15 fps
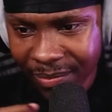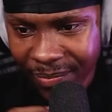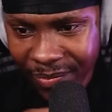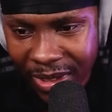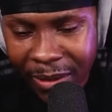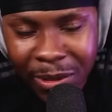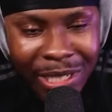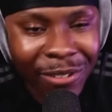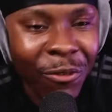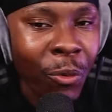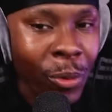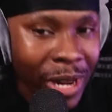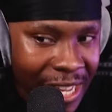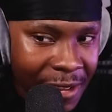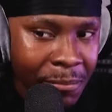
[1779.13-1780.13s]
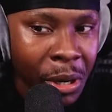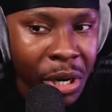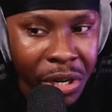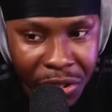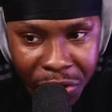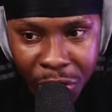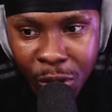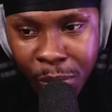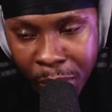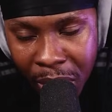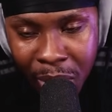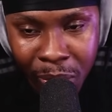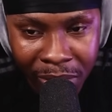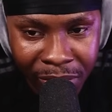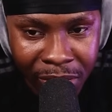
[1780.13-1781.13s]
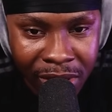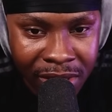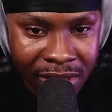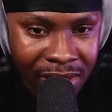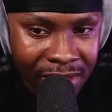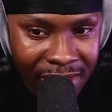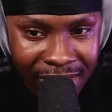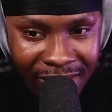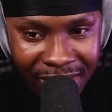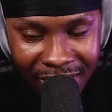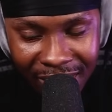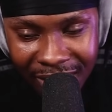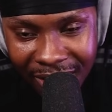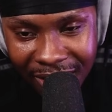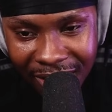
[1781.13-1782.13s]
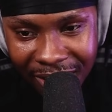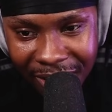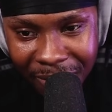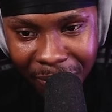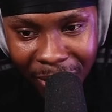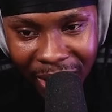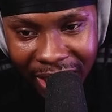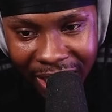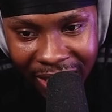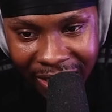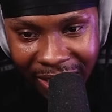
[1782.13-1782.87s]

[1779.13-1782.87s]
It was if we burn, you burn with us. Man, that